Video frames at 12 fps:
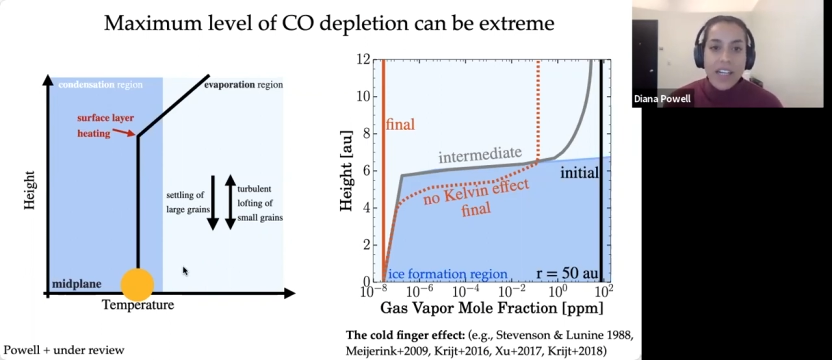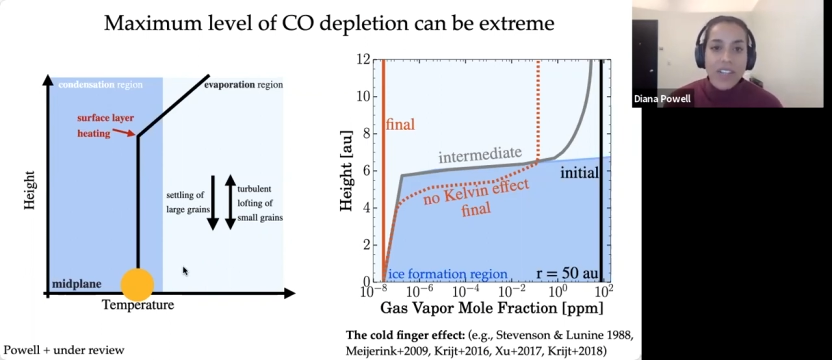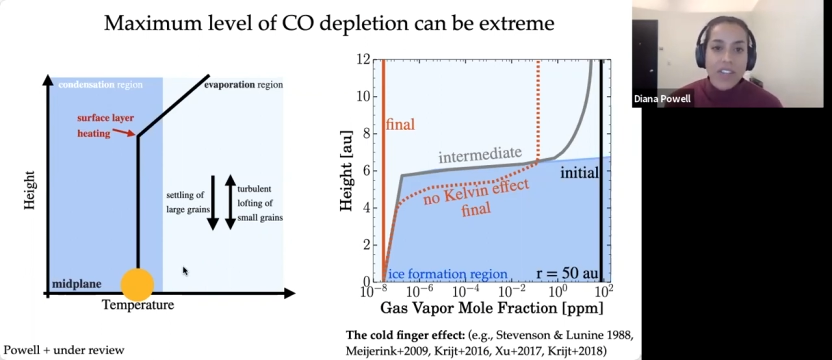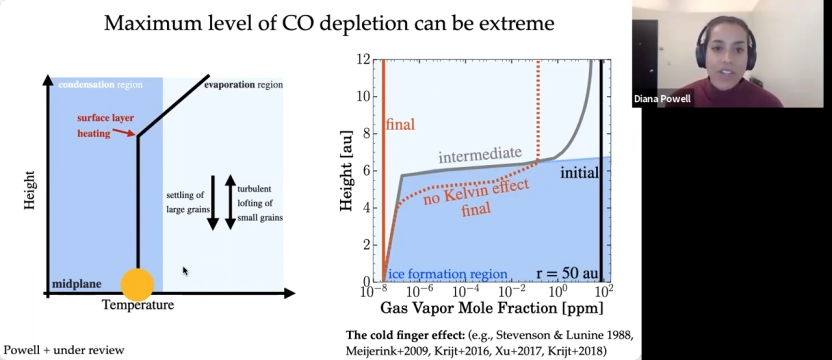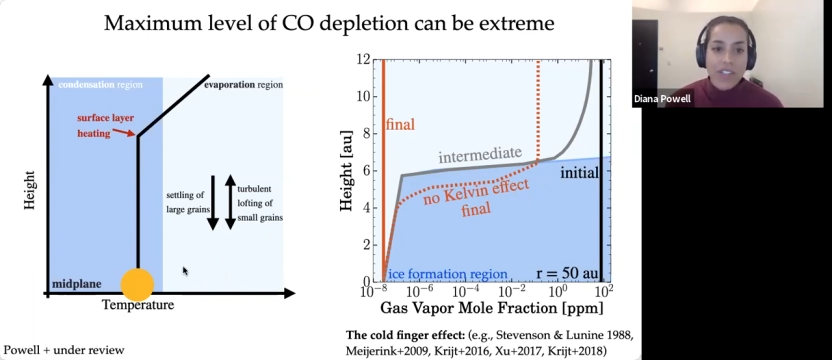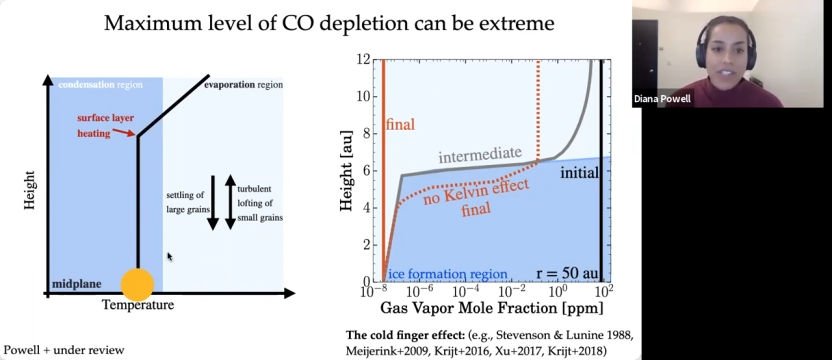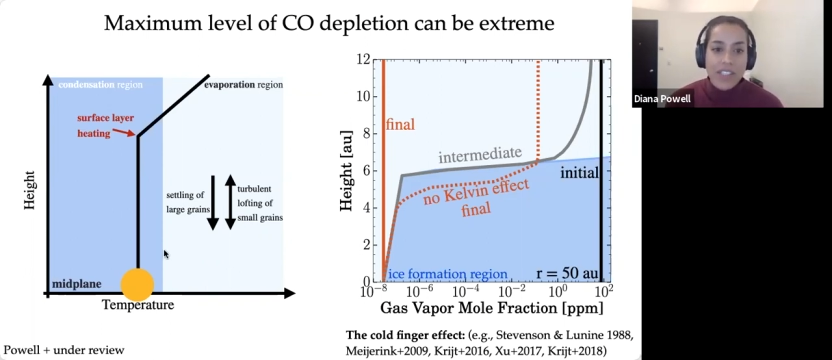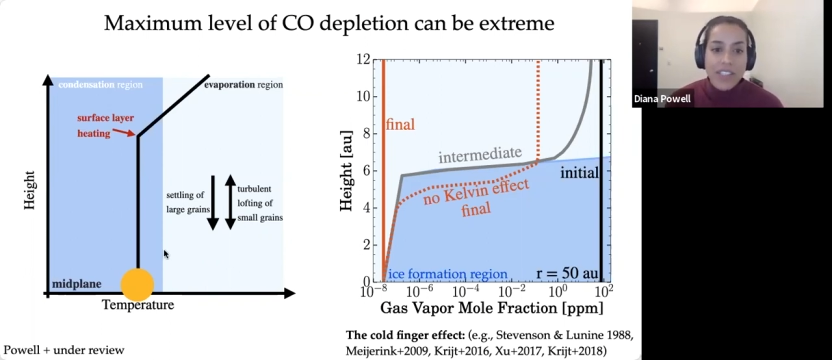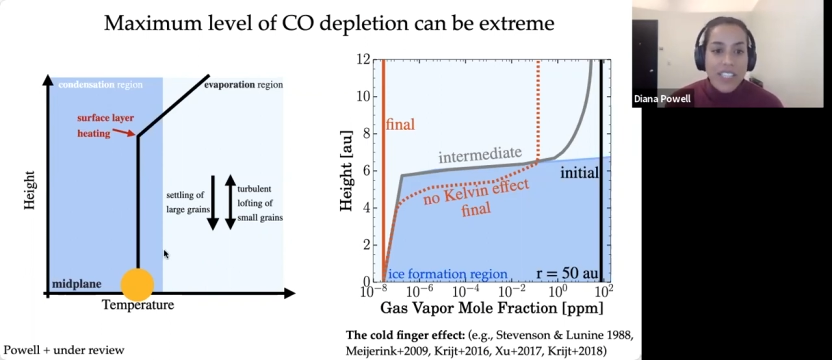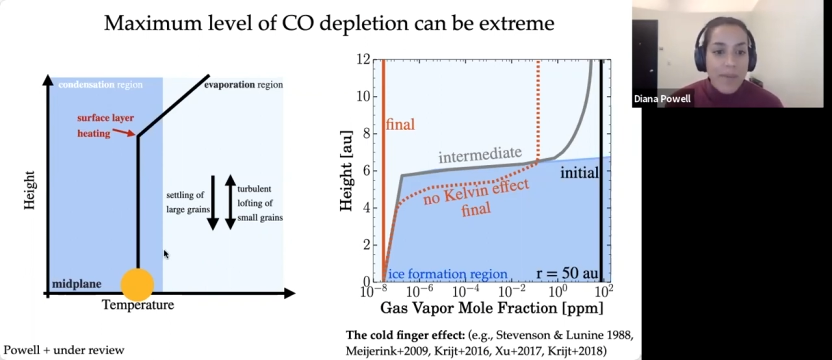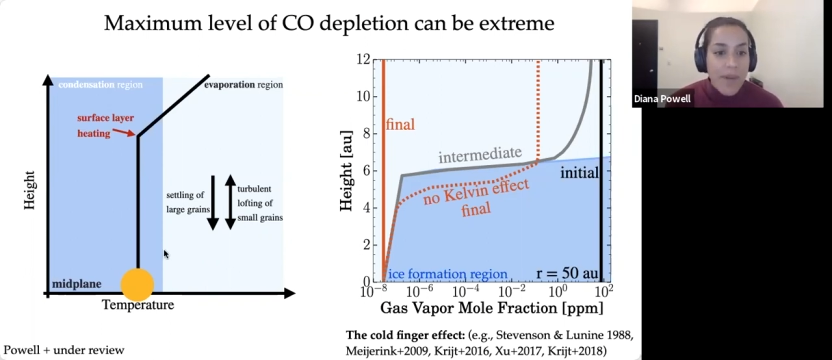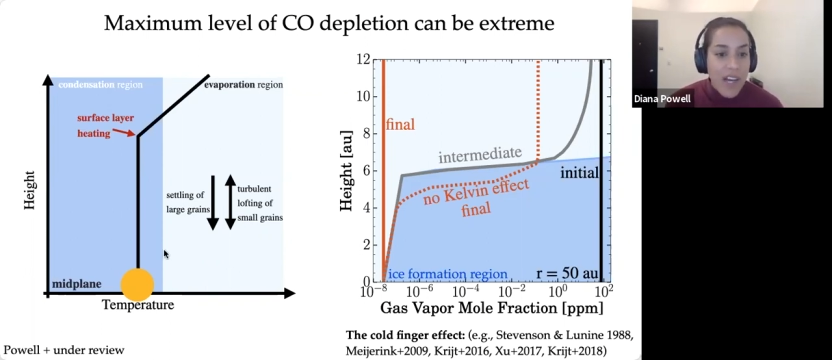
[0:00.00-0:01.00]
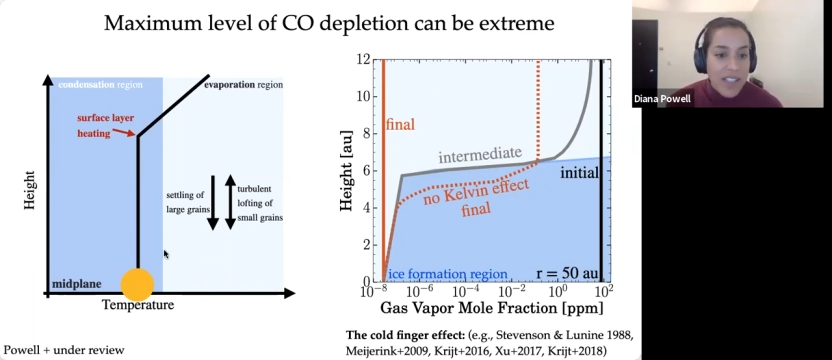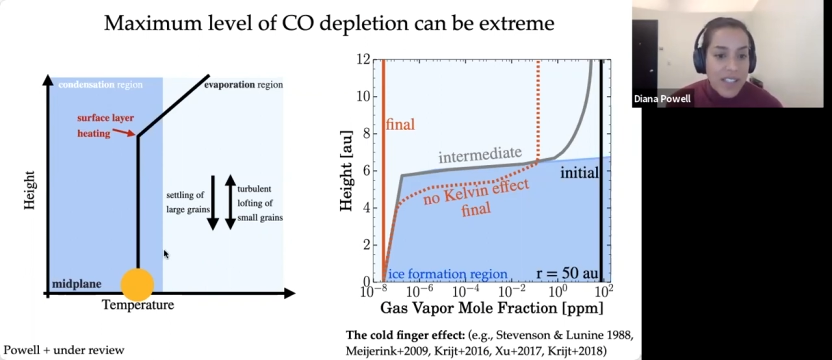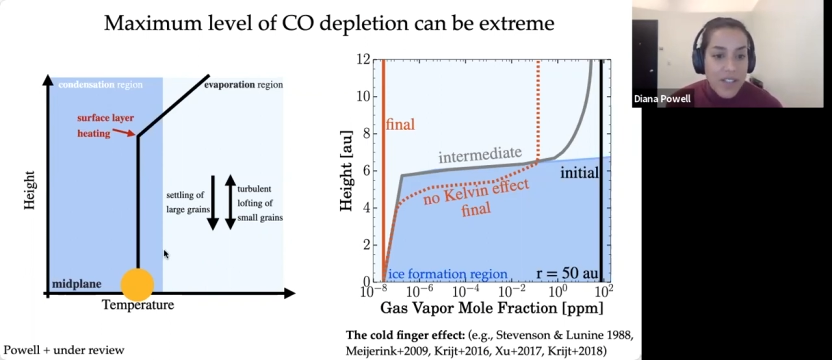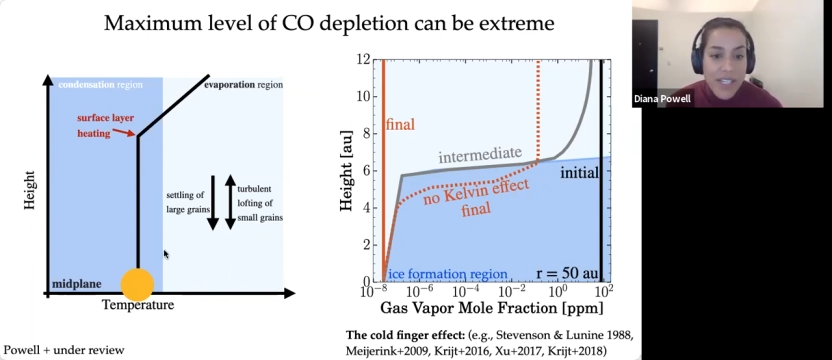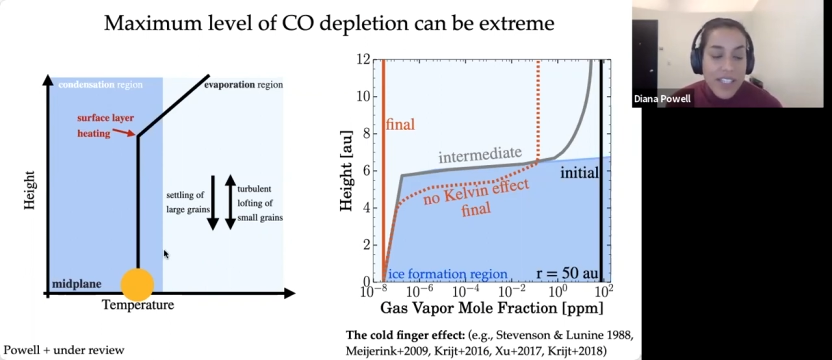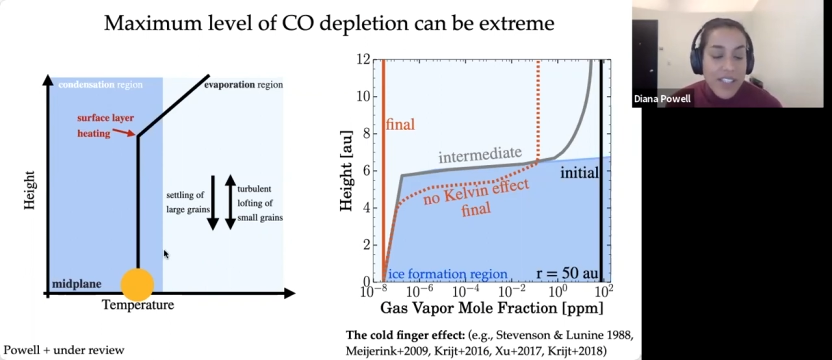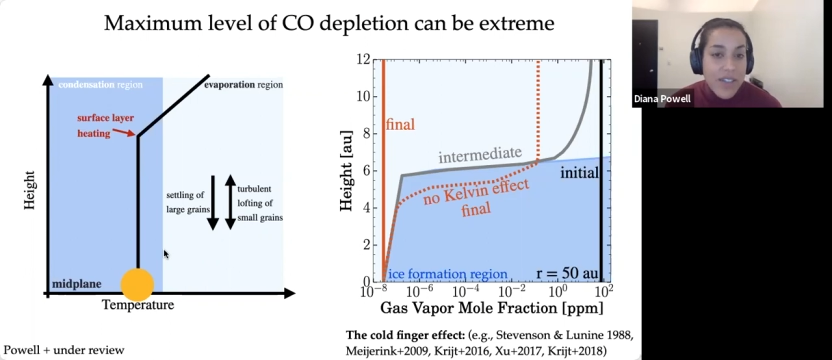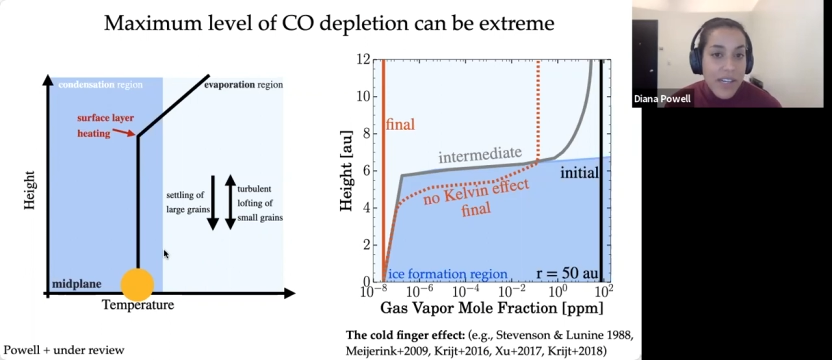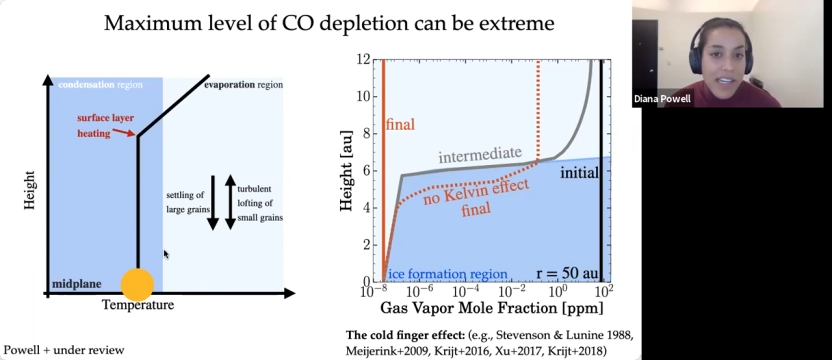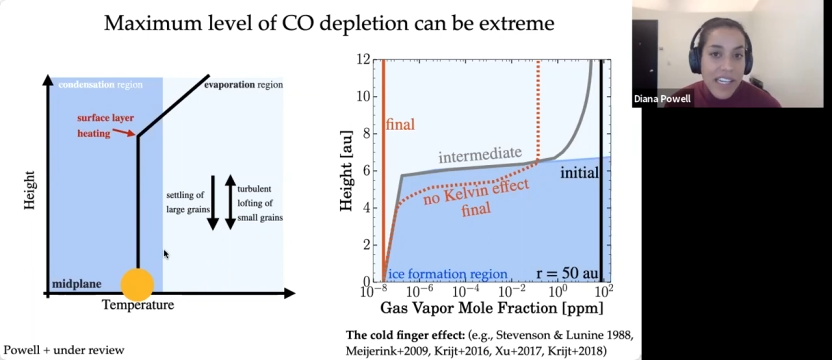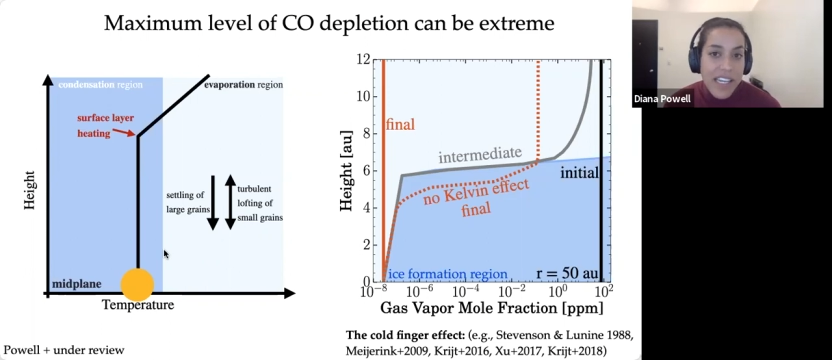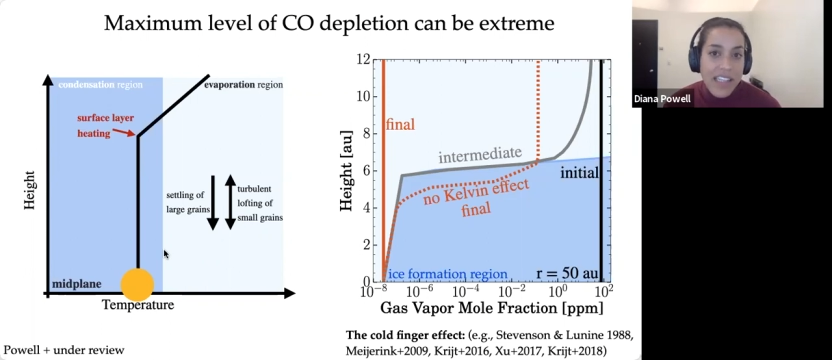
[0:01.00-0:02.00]
then there's the steep concentration
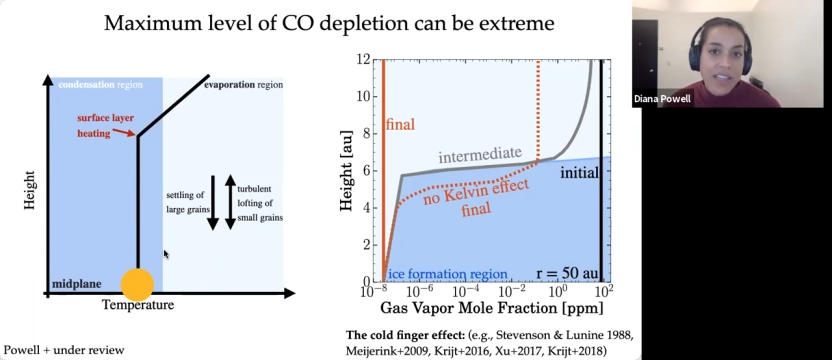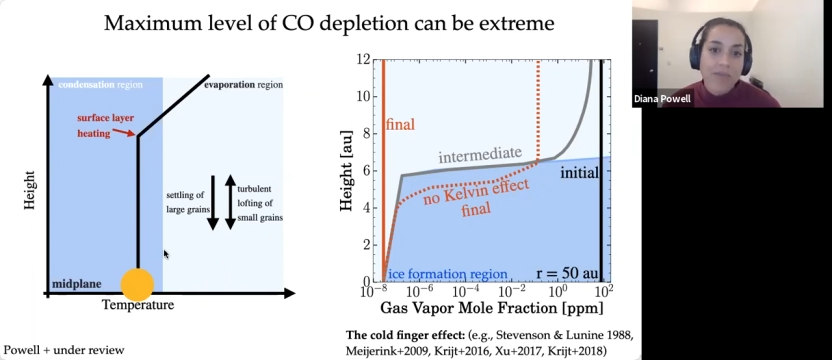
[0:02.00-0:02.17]
gradient,